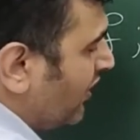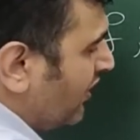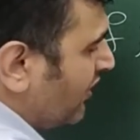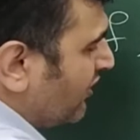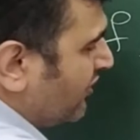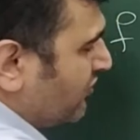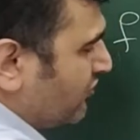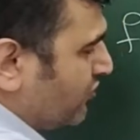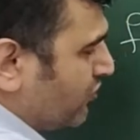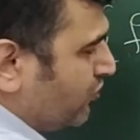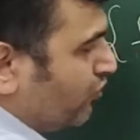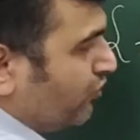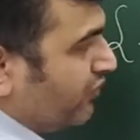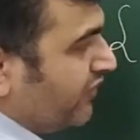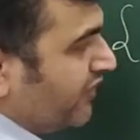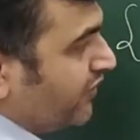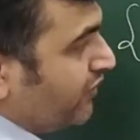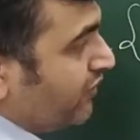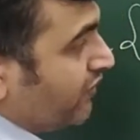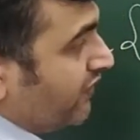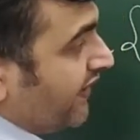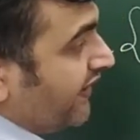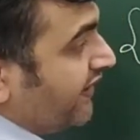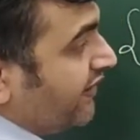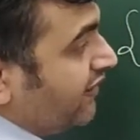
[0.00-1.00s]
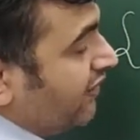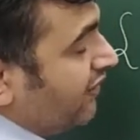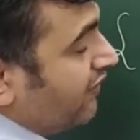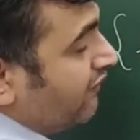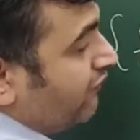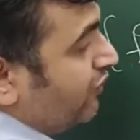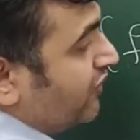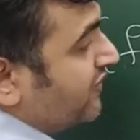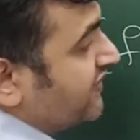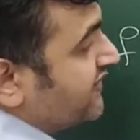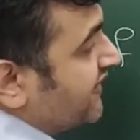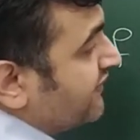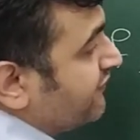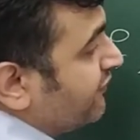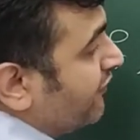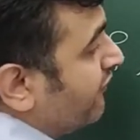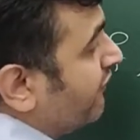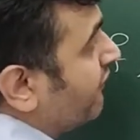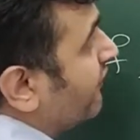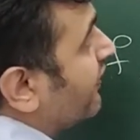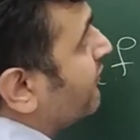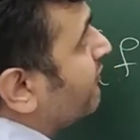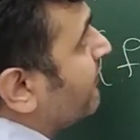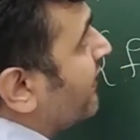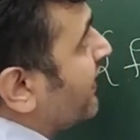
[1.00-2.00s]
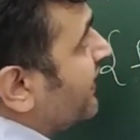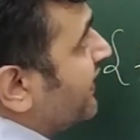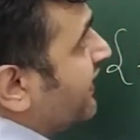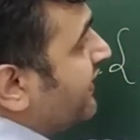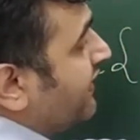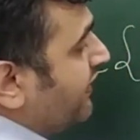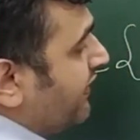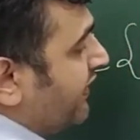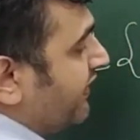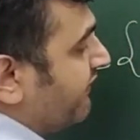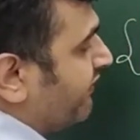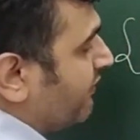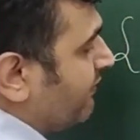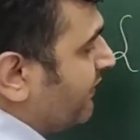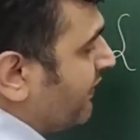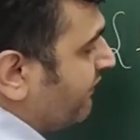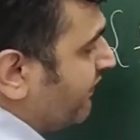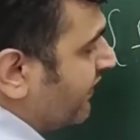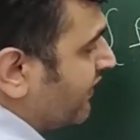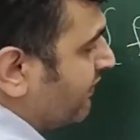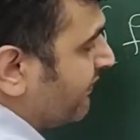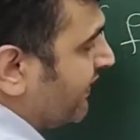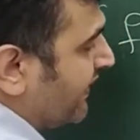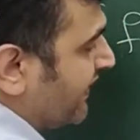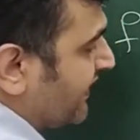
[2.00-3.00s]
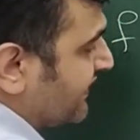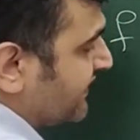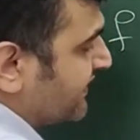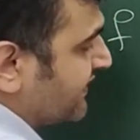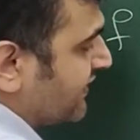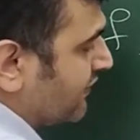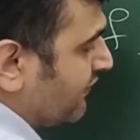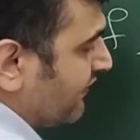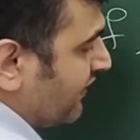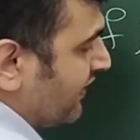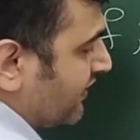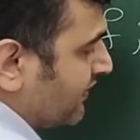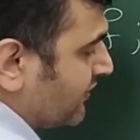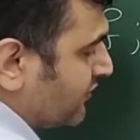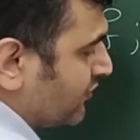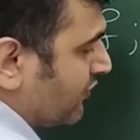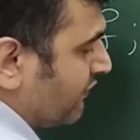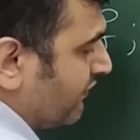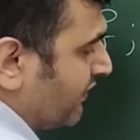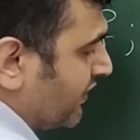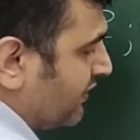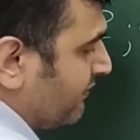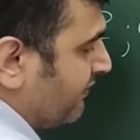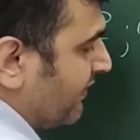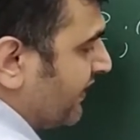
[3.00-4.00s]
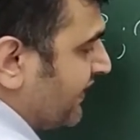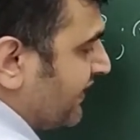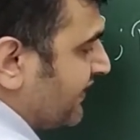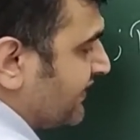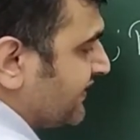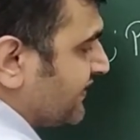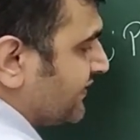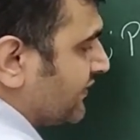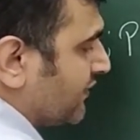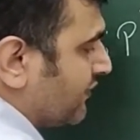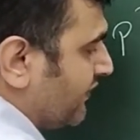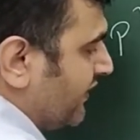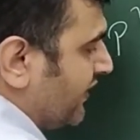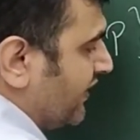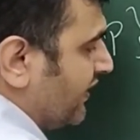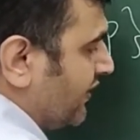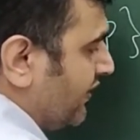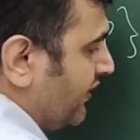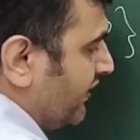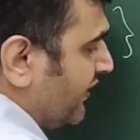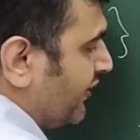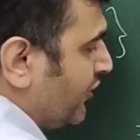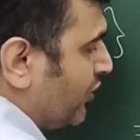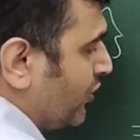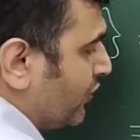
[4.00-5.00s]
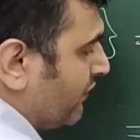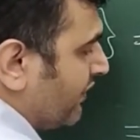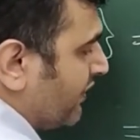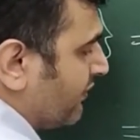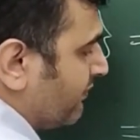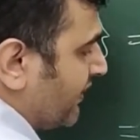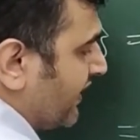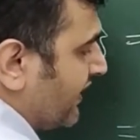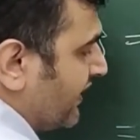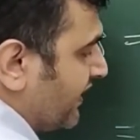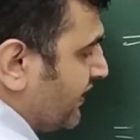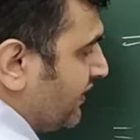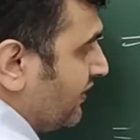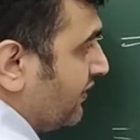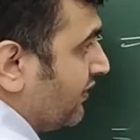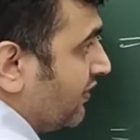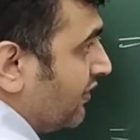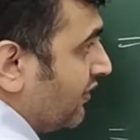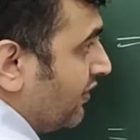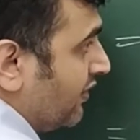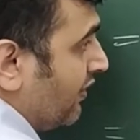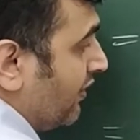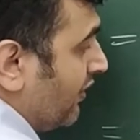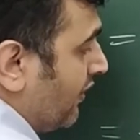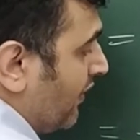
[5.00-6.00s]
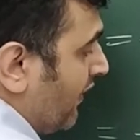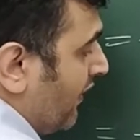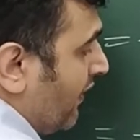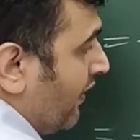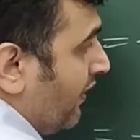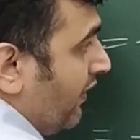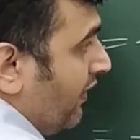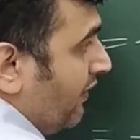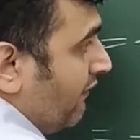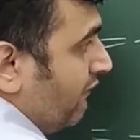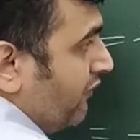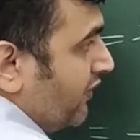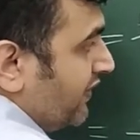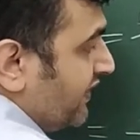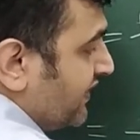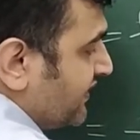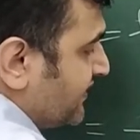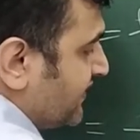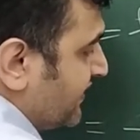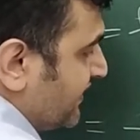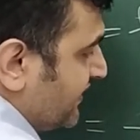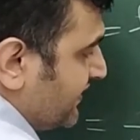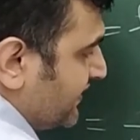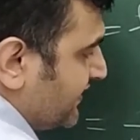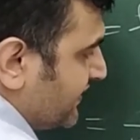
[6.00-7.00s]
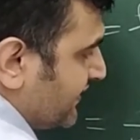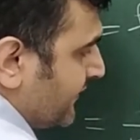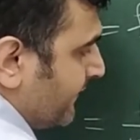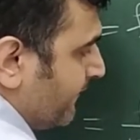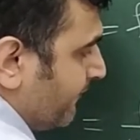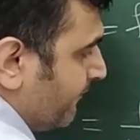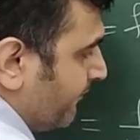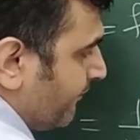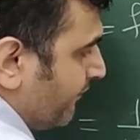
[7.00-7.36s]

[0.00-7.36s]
So no need to write. What is f of 1 by n? It will be 1 by n square. So 1 by n square into 1 by n. What is this?